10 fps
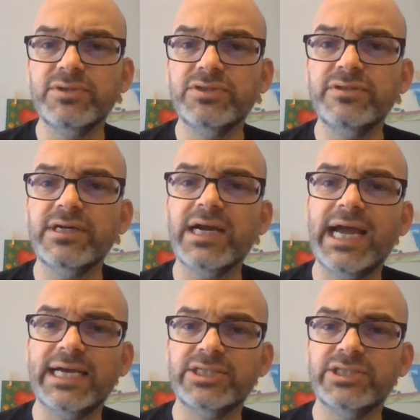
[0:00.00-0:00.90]
to their
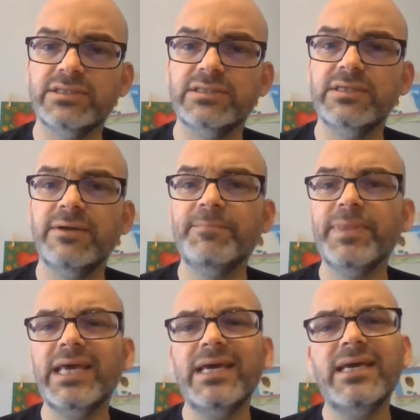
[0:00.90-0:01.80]
actions.
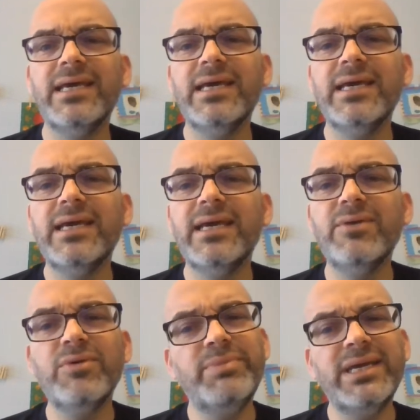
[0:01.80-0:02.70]
It
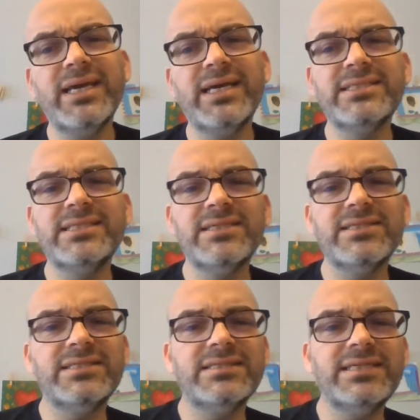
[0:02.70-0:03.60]
would be as
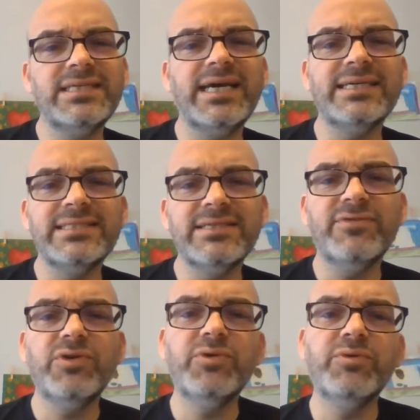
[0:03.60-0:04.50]
if
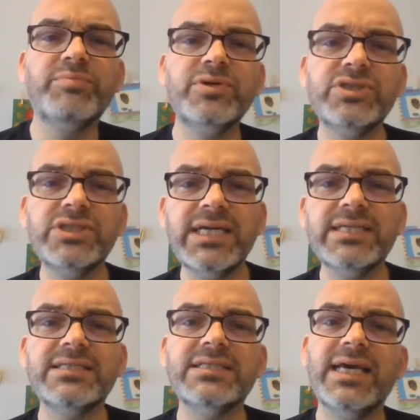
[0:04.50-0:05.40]
you pushed
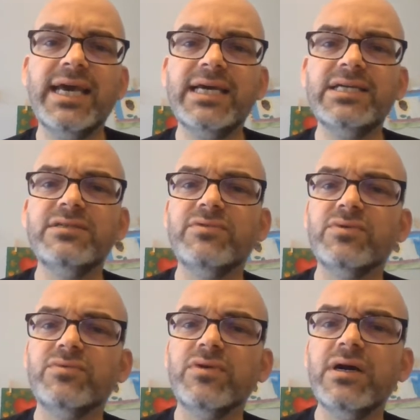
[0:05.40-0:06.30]
against the edge of a
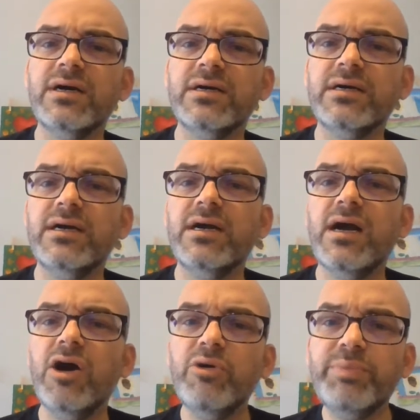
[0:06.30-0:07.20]
rug,
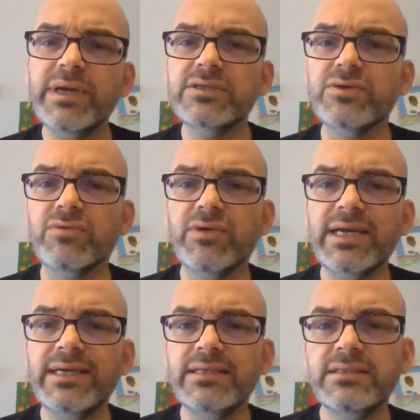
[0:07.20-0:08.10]
hoping to
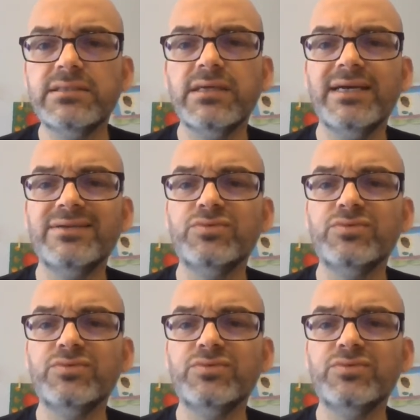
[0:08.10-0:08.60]
raise a